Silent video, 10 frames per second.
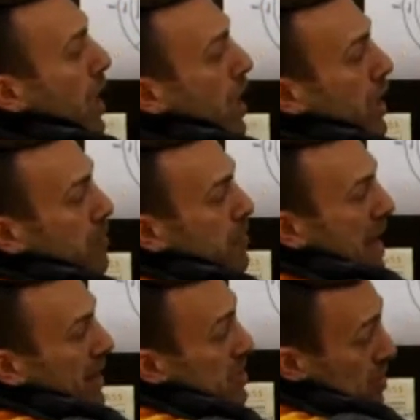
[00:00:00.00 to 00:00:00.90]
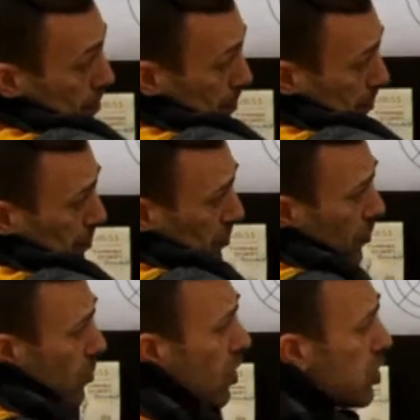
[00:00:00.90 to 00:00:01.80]
imbalanced,
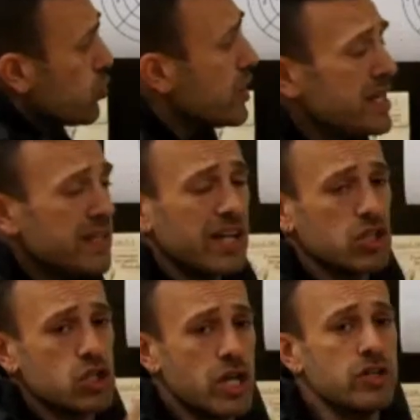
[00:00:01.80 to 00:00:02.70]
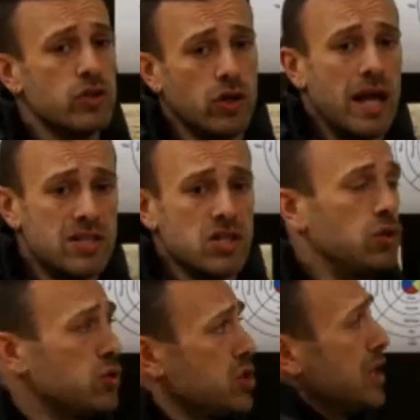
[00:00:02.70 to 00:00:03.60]
creating that gender as
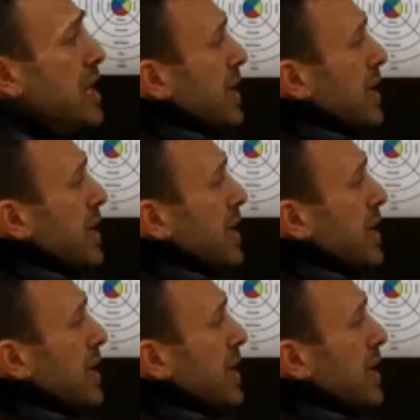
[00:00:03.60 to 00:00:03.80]
an illusion.